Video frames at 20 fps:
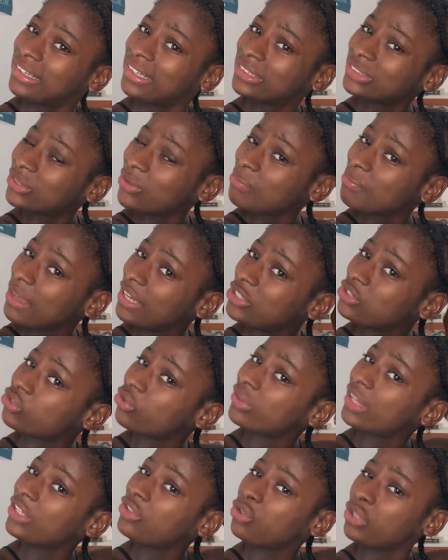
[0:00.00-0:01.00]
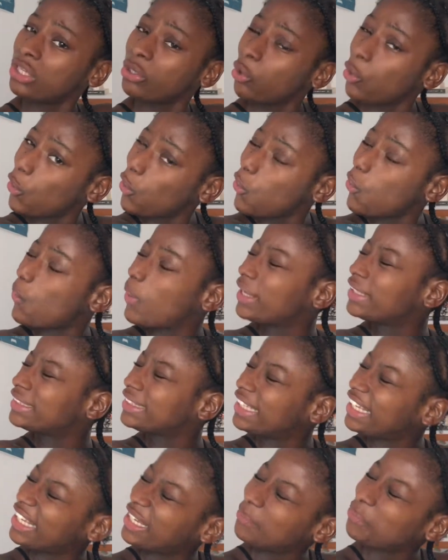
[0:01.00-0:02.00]
So make sure that you always
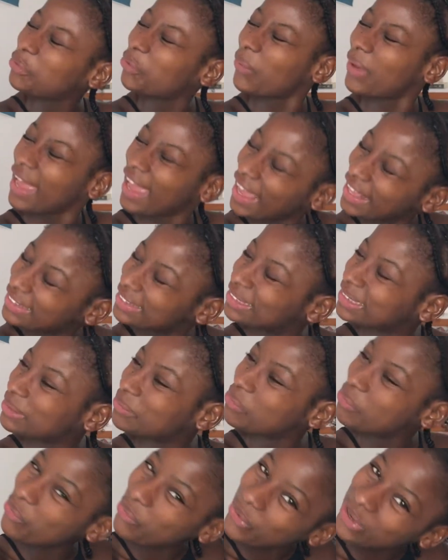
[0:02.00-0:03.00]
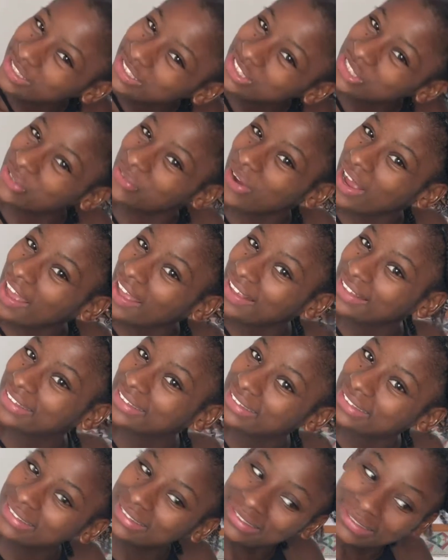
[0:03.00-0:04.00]
keep your ends
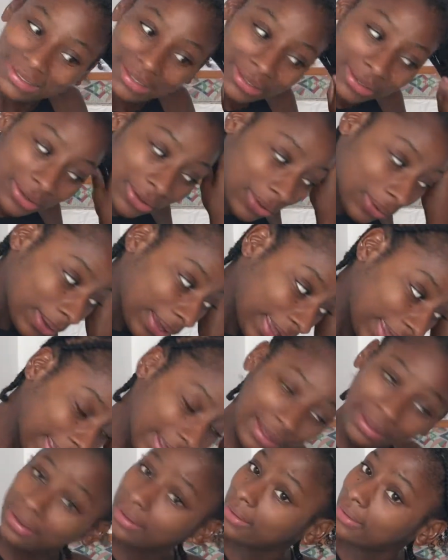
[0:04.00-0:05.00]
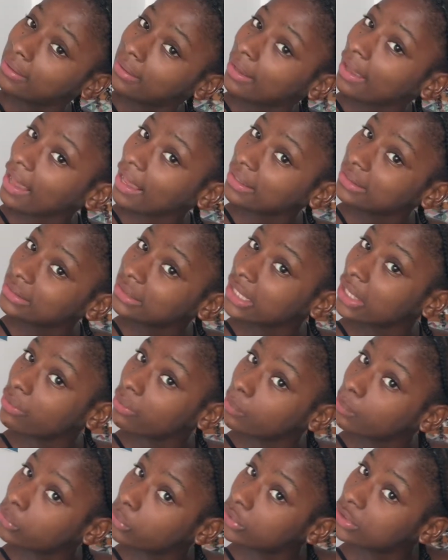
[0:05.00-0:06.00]
moisturized, okay? Ends
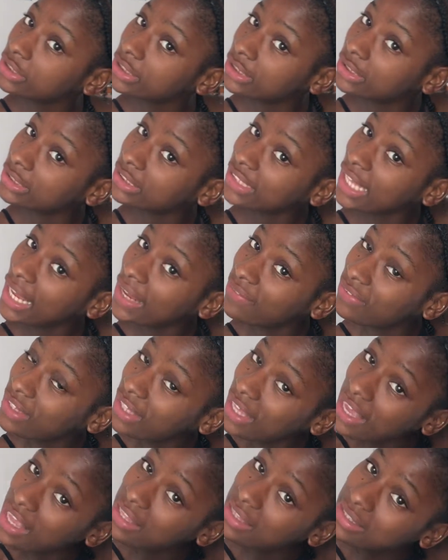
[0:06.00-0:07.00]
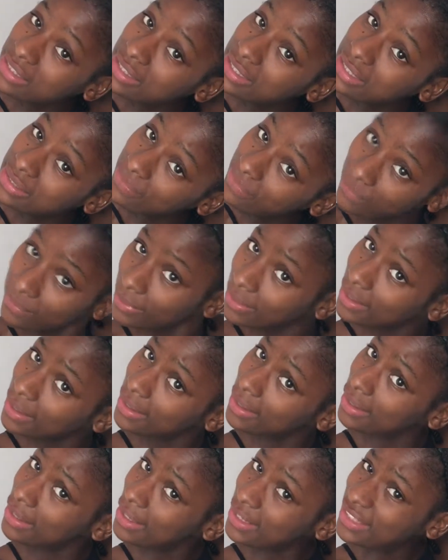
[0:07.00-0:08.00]
are important. Save the ends.
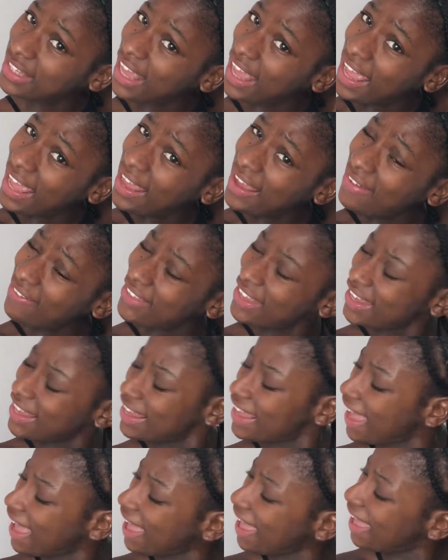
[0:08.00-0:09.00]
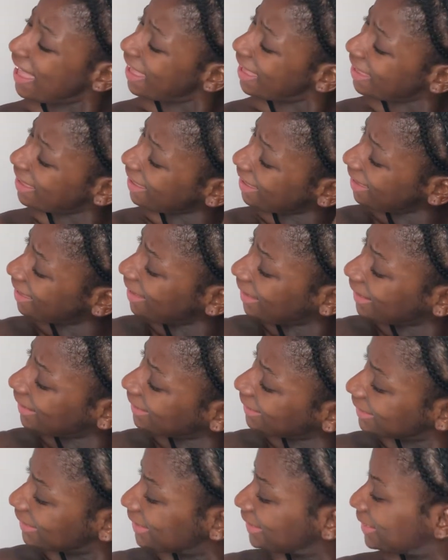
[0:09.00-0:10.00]
Save the
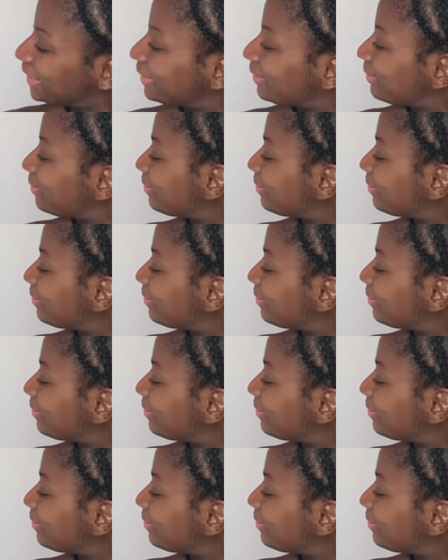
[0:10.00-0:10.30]
ends.